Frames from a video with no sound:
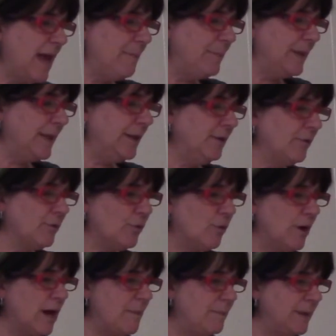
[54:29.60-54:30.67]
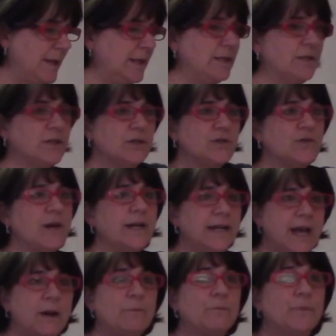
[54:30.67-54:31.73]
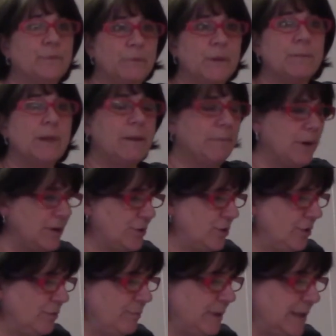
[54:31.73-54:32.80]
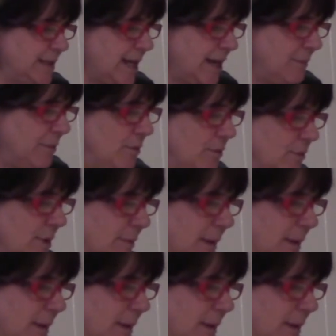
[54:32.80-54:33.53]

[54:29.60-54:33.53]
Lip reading: epi or norepi to just try to help the blood pressure be stable or